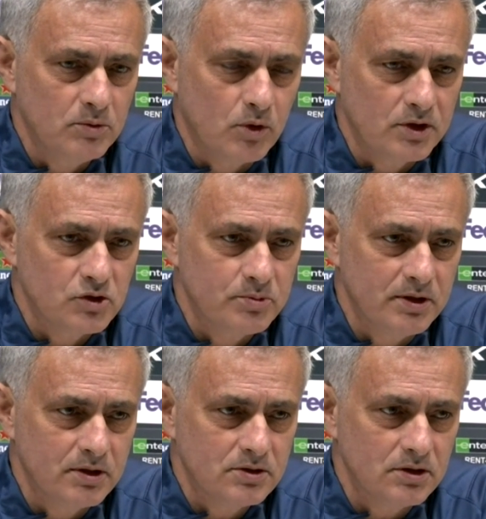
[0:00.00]
more
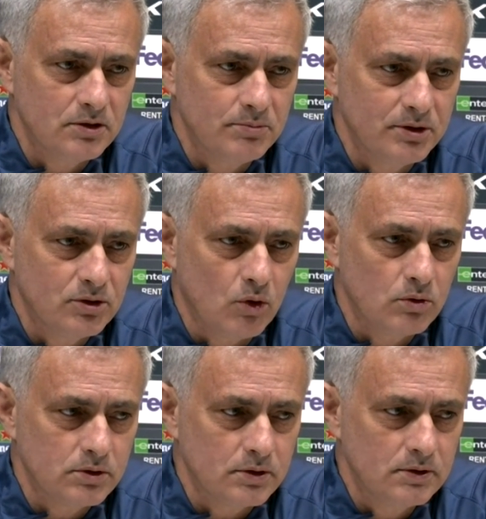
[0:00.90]
experience, a little bit
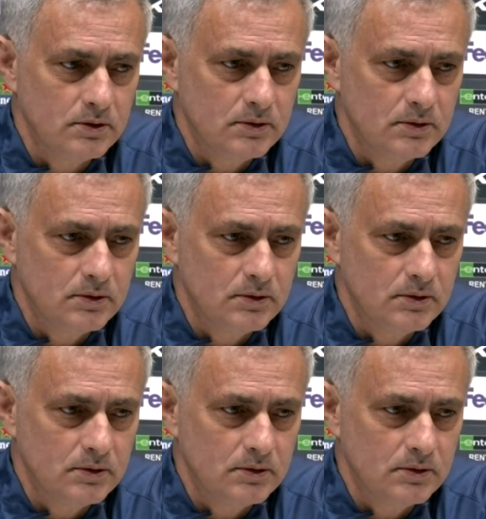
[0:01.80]
older,